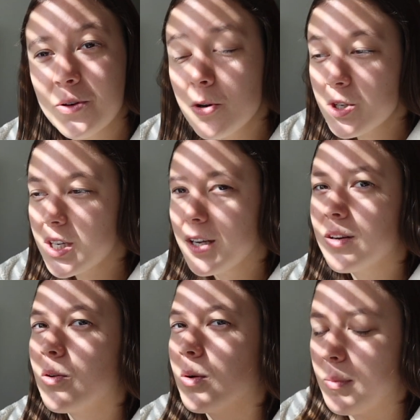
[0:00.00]

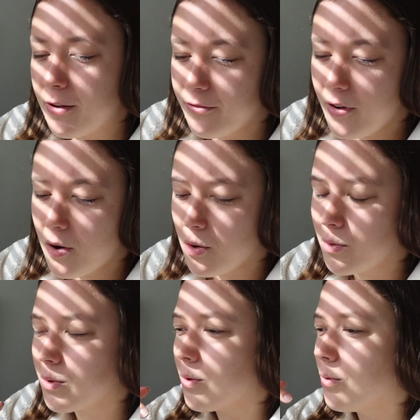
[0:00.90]
Notion or my
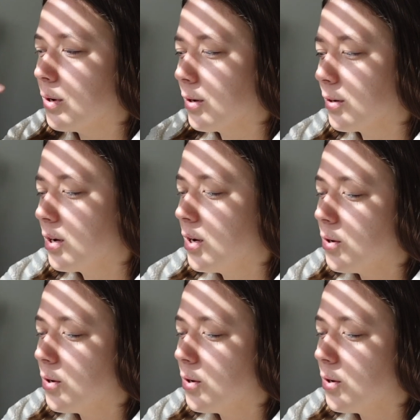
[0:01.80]
phone, or